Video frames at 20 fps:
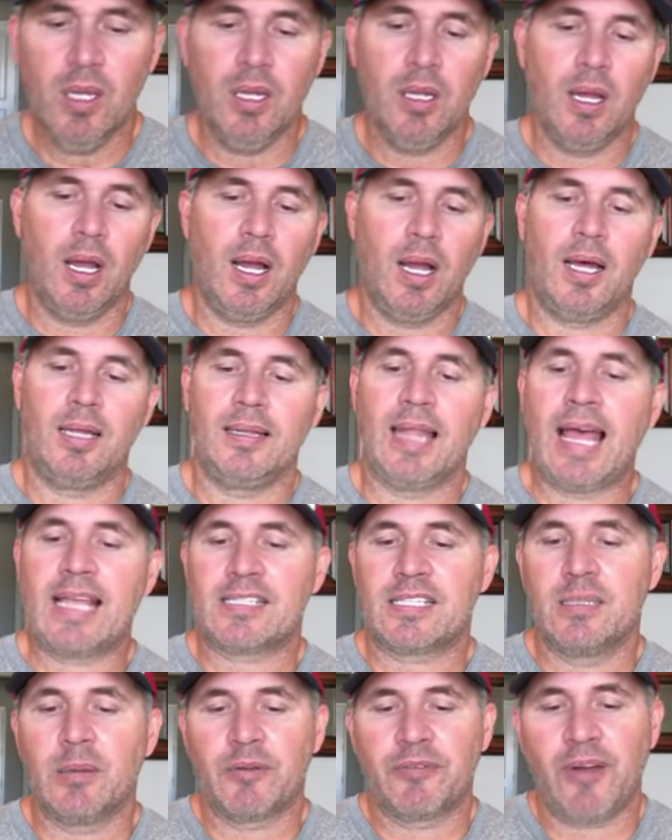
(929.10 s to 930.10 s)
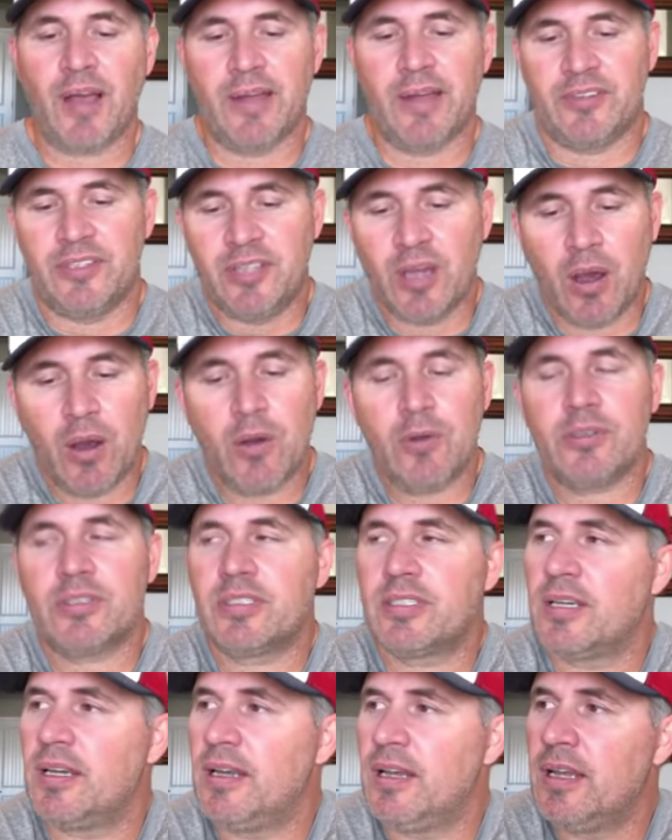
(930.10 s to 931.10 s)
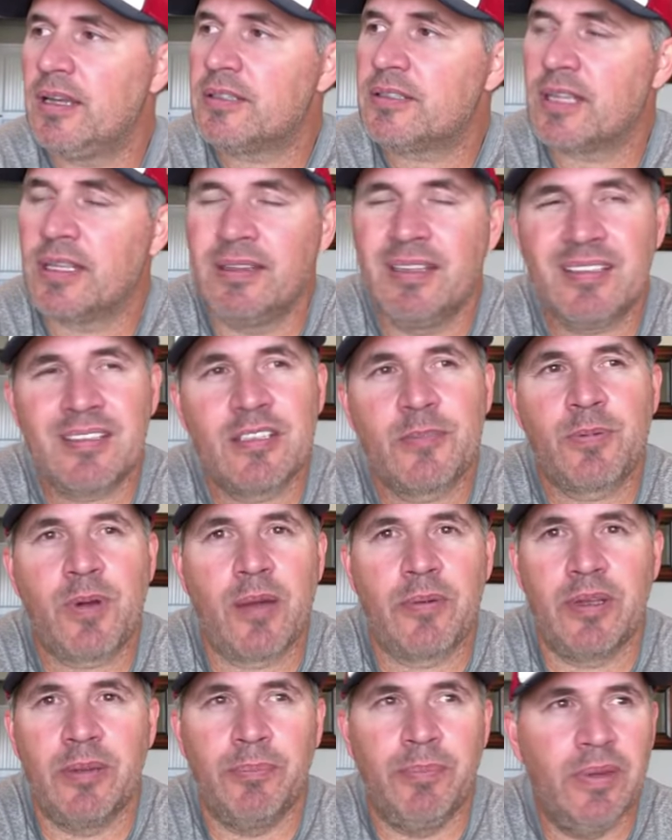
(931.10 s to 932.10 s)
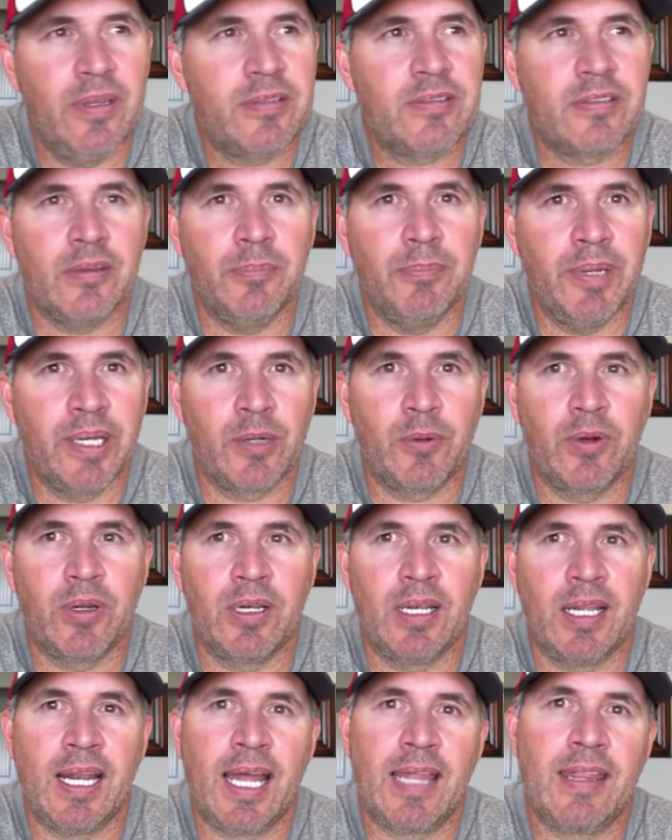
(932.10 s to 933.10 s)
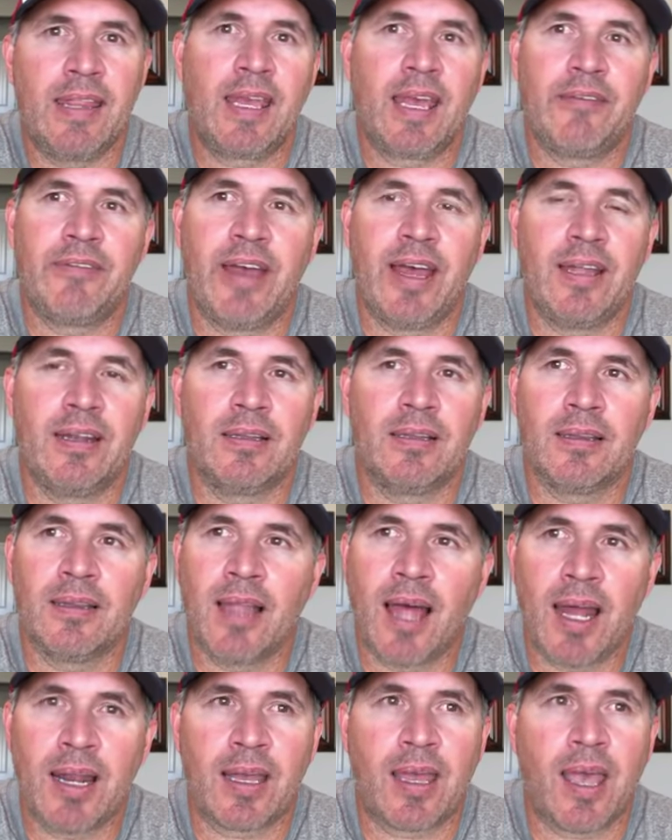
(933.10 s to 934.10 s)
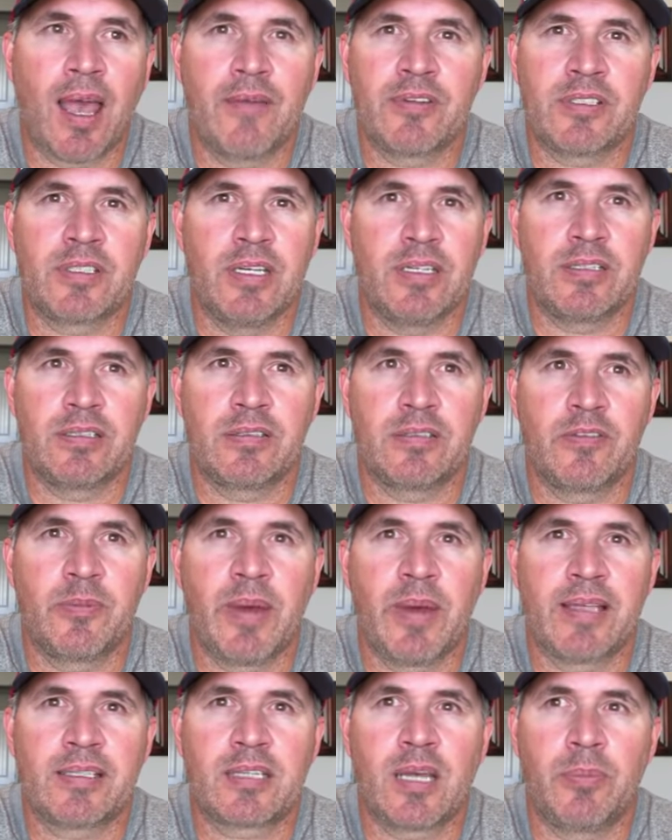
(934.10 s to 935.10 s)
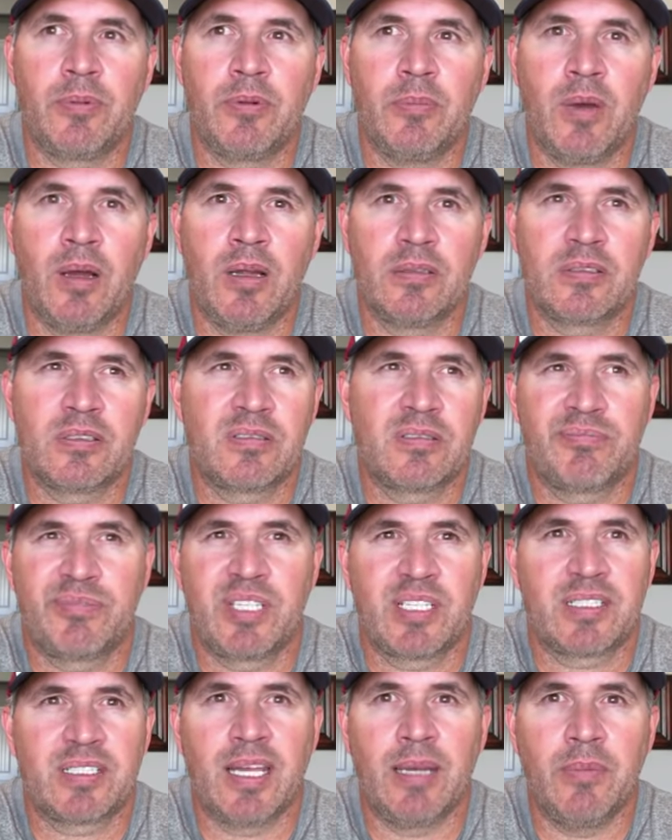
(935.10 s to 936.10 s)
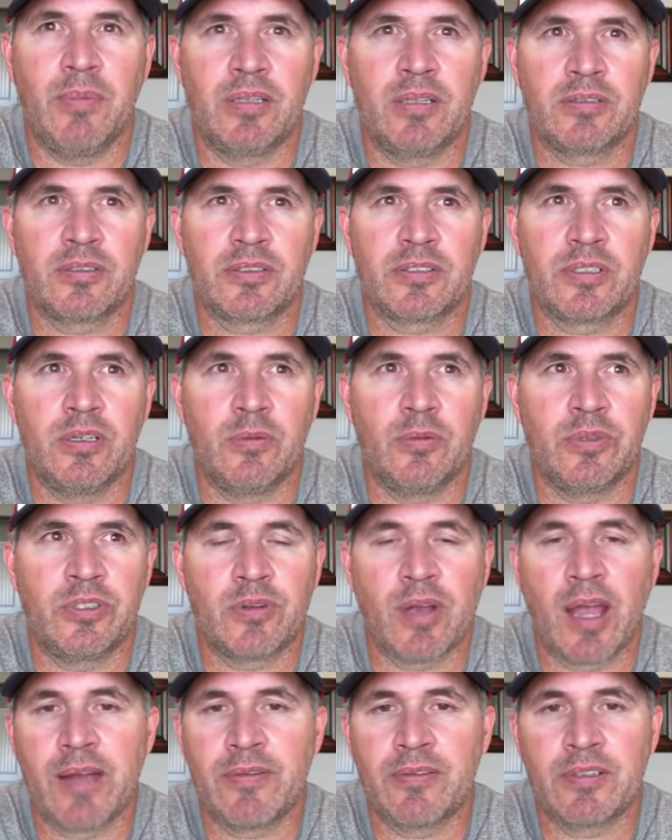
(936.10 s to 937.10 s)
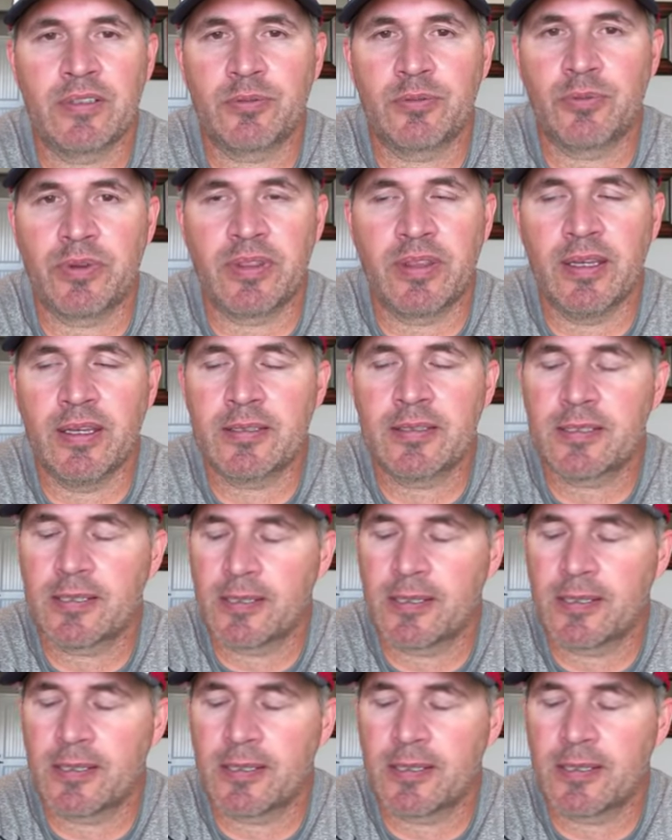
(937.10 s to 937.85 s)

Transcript: Last, number 5, don't, and this is a big one, and I think I've had a lot of conversations over the past couple of months, 6-8 months or so with drivers with this.